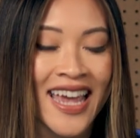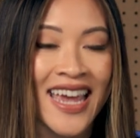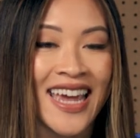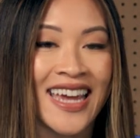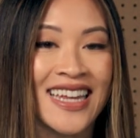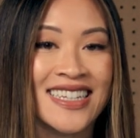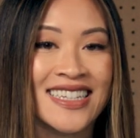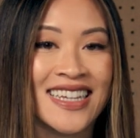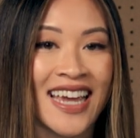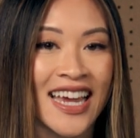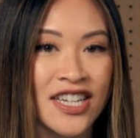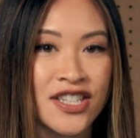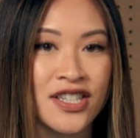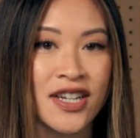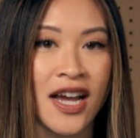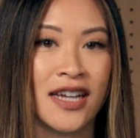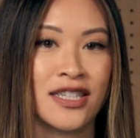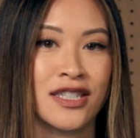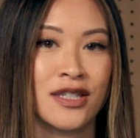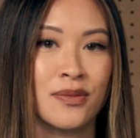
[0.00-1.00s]
engage
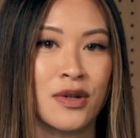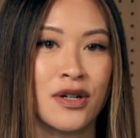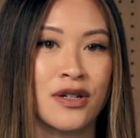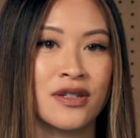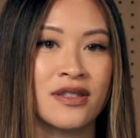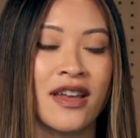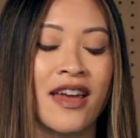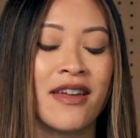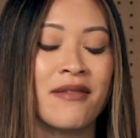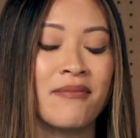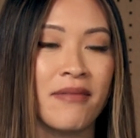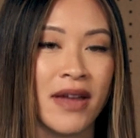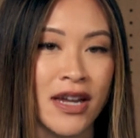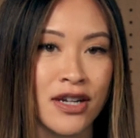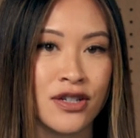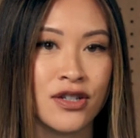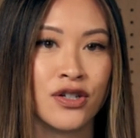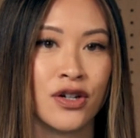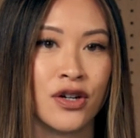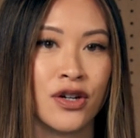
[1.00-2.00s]
customers, and make
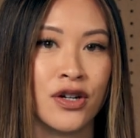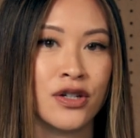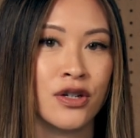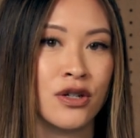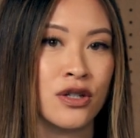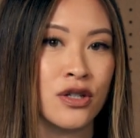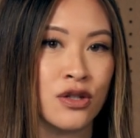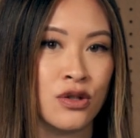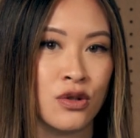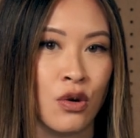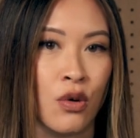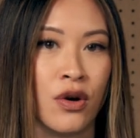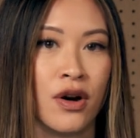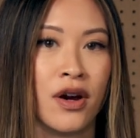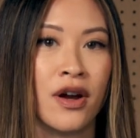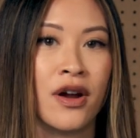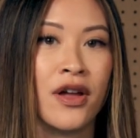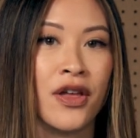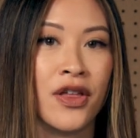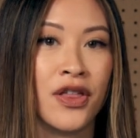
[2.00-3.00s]
sure your store